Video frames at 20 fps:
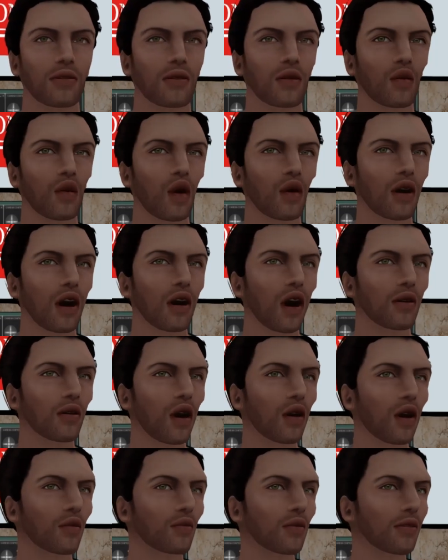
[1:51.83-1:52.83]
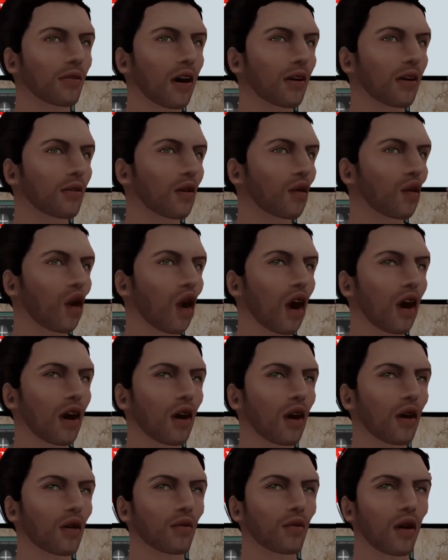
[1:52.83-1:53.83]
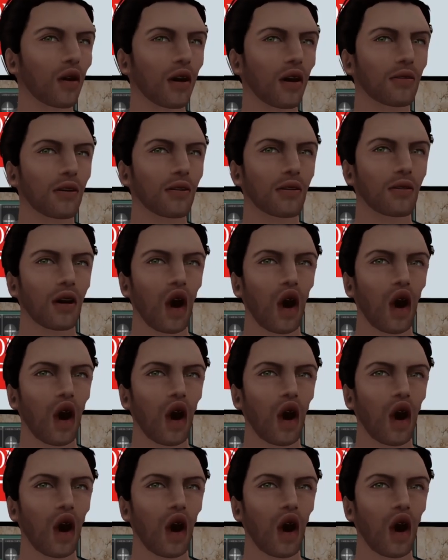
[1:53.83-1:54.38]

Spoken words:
So welcome to my session